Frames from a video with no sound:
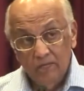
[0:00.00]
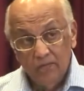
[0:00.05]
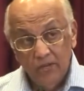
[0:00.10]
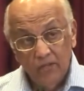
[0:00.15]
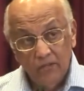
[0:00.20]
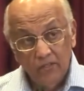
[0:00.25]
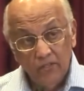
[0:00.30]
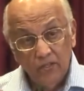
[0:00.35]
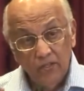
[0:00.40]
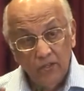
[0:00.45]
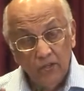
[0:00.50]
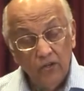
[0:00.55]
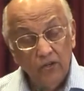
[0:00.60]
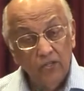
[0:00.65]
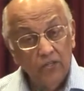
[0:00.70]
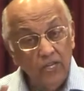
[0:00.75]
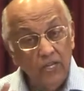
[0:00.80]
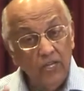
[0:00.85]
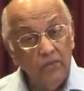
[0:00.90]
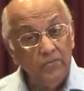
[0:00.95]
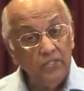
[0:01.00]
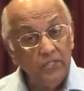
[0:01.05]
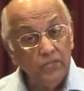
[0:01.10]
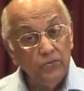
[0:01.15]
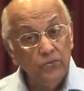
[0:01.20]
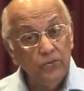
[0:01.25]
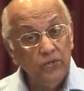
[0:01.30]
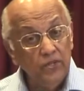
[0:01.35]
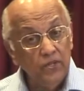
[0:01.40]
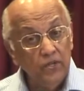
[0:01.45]
Because the Lord keeps
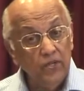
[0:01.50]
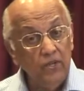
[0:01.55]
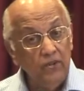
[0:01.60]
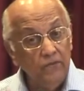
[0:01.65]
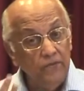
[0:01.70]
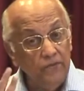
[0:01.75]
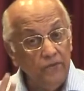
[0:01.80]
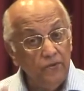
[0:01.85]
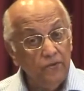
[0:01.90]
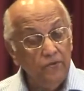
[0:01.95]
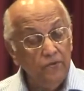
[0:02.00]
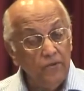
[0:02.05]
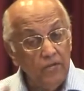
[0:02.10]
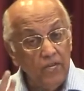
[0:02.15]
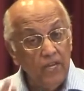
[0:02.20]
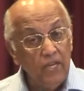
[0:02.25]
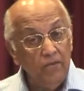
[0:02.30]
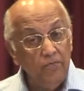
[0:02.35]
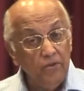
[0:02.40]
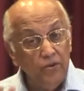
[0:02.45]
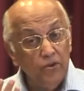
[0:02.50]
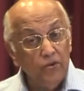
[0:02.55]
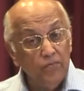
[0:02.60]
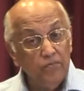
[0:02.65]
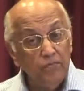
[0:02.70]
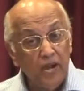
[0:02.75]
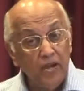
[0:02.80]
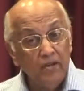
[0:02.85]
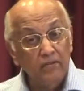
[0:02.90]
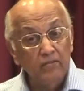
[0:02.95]
his word. If you keep
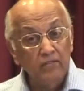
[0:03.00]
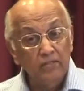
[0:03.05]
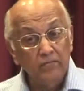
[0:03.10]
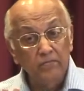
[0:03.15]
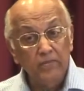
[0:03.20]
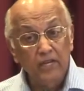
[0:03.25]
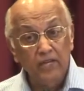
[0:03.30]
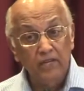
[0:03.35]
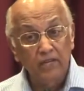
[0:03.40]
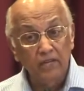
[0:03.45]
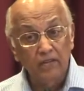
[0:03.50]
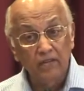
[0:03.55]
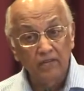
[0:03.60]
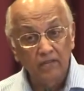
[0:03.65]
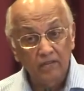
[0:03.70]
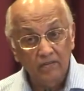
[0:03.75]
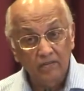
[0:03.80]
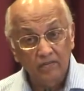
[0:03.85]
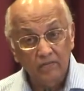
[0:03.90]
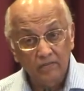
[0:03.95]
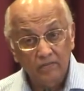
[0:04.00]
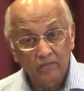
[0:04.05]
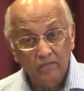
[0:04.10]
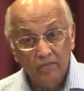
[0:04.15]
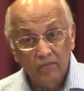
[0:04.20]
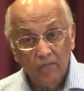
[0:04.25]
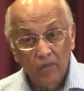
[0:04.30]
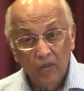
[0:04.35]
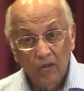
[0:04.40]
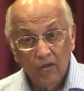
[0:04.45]
your part of the bargain,
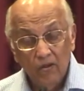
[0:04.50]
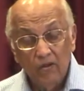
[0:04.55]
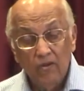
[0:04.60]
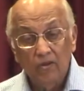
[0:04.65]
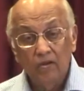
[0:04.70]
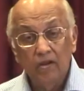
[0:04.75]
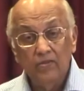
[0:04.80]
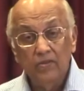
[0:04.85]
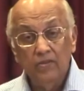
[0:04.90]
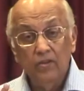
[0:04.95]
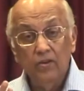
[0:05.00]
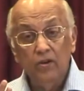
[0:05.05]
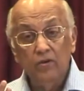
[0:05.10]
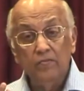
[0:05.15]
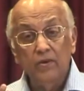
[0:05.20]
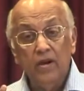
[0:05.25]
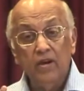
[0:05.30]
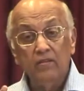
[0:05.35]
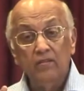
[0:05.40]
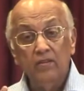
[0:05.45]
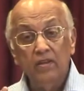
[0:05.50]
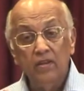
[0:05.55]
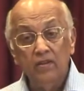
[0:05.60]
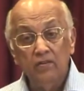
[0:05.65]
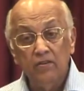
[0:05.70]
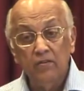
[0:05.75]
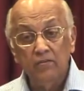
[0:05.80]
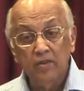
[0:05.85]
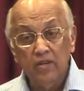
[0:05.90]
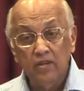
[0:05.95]
or your part of the
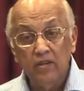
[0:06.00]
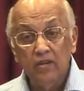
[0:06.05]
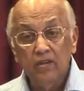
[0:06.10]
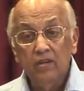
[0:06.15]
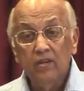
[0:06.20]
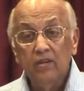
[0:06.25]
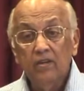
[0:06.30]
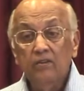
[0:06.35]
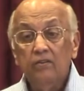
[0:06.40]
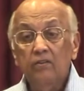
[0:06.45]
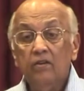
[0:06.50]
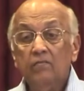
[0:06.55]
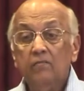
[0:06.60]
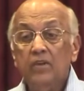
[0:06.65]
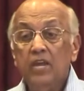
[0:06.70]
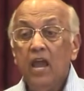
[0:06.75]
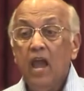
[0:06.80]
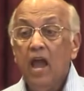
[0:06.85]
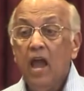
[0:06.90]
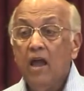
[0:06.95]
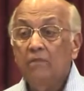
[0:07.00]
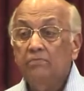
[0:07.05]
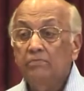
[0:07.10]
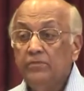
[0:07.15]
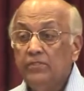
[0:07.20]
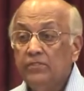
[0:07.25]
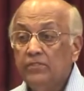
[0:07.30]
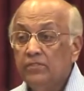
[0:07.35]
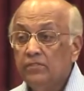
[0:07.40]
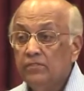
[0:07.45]
agreement, you can be
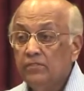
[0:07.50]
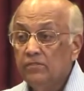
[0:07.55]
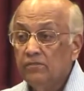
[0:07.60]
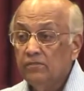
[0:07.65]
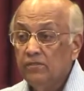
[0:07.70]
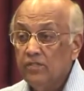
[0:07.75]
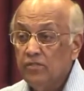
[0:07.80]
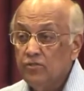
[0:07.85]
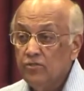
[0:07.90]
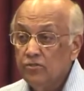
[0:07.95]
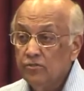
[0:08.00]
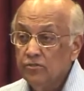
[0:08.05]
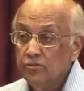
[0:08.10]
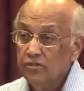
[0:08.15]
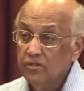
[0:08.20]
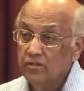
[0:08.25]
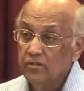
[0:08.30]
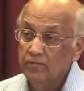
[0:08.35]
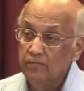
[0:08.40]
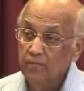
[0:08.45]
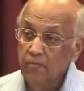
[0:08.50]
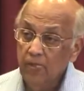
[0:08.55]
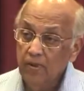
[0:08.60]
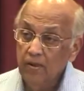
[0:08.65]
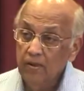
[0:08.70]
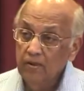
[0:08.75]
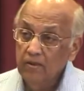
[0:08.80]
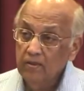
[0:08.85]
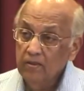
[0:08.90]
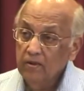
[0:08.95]
absolutely sure
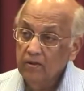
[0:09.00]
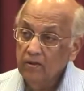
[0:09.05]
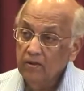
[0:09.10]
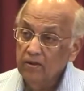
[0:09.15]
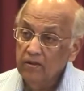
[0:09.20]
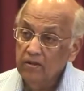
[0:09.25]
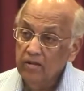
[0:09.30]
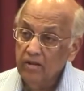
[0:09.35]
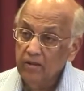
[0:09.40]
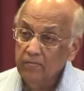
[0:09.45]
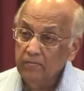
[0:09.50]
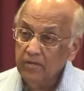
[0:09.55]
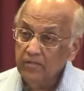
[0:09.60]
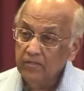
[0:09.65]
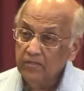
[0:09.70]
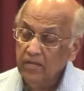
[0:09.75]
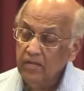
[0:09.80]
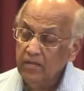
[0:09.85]
the Lord will keep his.